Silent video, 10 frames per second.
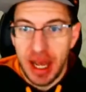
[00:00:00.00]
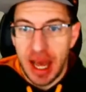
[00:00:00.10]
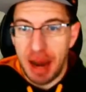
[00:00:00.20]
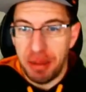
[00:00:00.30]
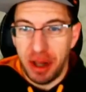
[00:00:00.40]

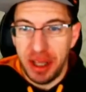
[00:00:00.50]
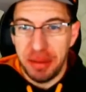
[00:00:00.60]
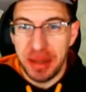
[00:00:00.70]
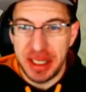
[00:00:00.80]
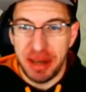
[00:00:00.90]
I'd probably give
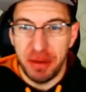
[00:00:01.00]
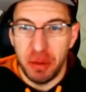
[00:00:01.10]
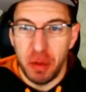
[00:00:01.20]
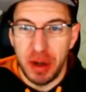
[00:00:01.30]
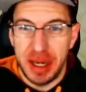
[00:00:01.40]
myself a
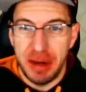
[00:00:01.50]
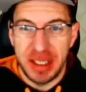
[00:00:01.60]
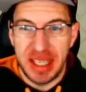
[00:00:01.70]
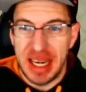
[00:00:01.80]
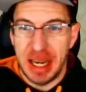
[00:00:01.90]
1 out of 10.